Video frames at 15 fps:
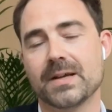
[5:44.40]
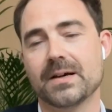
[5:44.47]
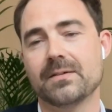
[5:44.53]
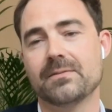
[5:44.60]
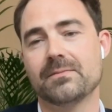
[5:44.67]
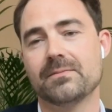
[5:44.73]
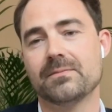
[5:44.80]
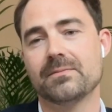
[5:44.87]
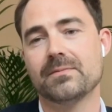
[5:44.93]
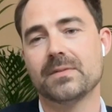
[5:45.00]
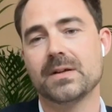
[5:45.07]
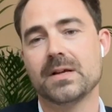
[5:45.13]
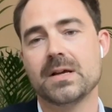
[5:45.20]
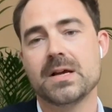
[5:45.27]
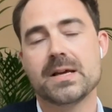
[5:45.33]
Yeah.
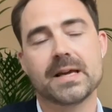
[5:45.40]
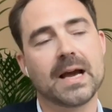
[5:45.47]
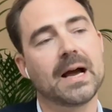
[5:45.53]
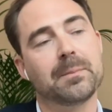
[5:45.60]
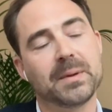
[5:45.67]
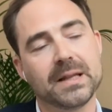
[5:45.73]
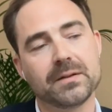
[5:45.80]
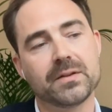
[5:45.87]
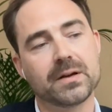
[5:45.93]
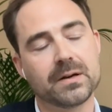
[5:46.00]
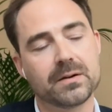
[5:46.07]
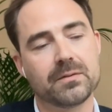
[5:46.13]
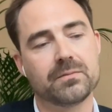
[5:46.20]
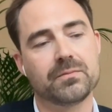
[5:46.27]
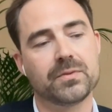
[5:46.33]
Yeah, I mean
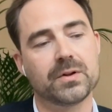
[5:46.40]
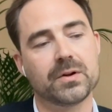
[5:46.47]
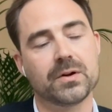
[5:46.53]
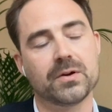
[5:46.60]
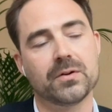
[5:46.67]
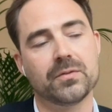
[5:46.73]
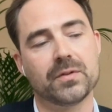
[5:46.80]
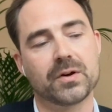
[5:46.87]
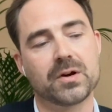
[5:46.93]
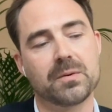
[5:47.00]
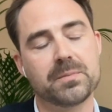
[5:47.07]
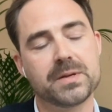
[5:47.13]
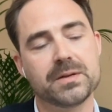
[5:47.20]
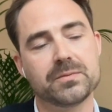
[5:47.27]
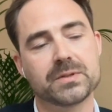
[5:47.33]
the
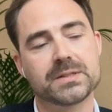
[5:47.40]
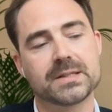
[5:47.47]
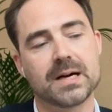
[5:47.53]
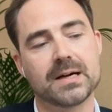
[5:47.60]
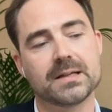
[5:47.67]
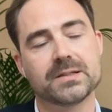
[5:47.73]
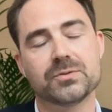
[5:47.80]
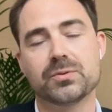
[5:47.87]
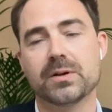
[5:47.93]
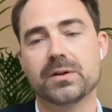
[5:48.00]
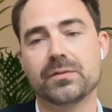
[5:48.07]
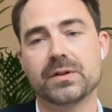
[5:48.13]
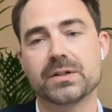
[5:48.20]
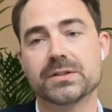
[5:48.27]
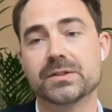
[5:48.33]
company was started
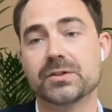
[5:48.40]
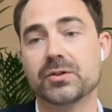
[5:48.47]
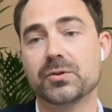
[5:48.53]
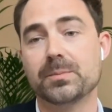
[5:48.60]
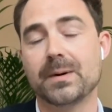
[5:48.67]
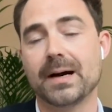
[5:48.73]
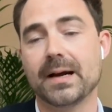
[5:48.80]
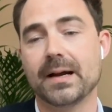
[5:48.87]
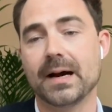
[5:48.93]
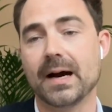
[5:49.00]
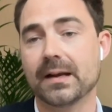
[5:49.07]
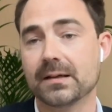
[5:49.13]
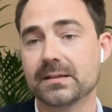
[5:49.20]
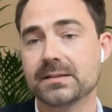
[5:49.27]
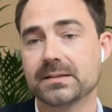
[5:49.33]
12 years ago by
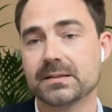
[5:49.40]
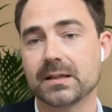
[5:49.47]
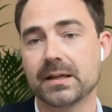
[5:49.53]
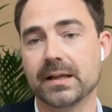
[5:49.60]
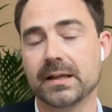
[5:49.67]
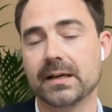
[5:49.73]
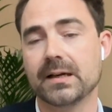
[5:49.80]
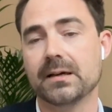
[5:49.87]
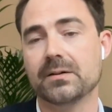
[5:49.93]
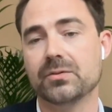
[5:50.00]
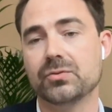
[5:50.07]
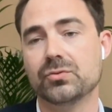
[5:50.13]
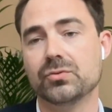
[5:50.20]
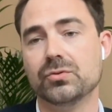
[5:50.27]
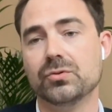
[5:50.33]
Anders Lendager,
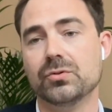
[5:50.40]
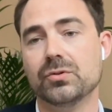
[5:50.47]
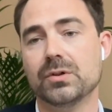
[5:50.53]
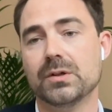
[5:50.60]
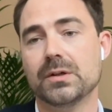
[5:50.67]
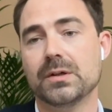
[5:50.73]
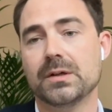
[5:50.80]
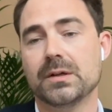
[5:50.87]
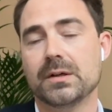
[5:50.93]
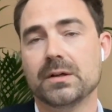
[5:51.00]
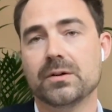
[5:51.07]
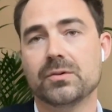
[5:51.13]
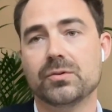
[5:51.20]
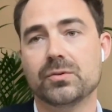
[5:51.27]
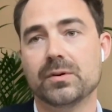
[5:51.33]
who
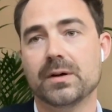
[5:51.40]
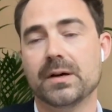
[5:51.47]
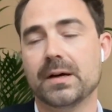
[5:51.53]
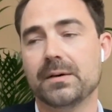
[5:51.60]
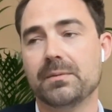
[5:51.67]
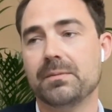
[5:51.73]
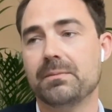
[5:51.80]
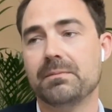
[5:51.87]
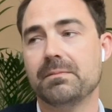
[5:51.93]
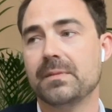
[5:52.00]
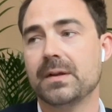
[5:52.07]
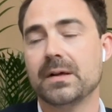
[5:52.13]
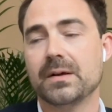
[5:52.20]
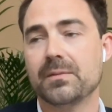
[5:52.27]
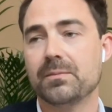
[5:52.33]
uh,
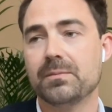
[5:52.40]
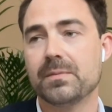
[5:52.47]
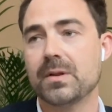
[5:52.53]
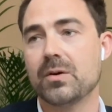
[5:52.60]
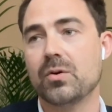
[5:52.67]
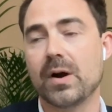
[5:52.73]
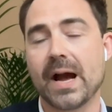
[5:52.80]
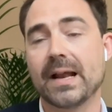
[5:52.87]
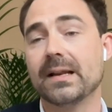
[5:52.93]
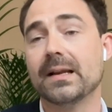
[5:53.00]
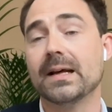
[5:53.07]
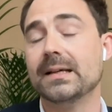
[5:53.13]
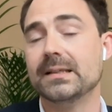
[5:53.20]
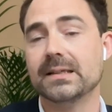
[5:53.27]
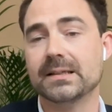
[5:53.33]
who had an
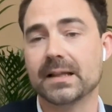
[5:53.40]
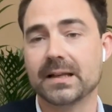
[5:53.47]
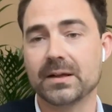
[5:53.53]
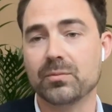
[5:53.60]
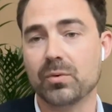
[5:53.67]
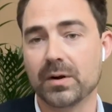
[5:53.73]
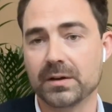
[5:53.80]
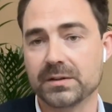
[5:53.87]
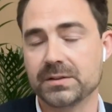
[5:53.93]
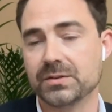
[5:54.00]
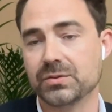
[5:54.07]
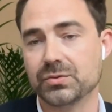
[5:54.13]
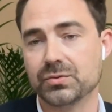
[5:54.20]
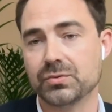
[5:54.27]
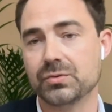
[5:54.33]
idea that he wanted to
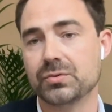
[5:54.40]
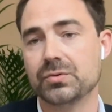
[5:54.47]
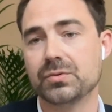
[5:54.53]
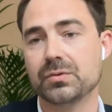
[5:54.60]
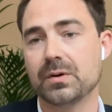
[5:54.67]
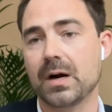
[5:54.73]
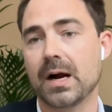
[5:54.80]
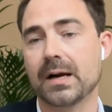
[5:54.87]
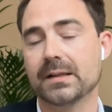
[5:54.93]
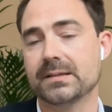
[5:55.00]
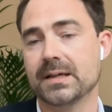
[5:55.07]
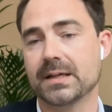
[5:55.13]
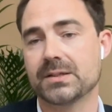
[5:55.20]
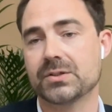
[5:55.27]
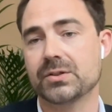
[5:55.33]
do
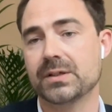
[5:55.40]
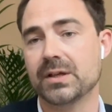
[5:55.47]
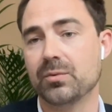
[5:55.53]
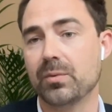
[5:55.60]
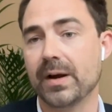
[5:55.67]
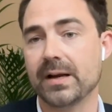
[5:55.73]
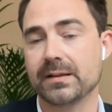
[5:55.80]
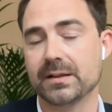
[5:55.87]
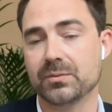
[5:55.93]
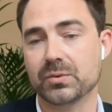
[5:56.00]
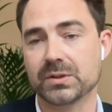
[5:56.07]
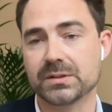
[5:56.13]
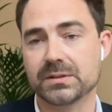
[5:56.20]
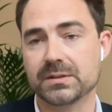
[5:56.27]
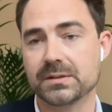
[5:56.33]
architecture in a way that
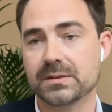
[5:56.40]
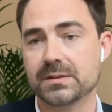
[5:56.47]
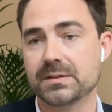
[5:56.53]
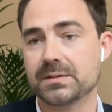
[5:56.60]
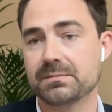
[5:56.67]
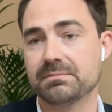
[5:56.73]
wasn't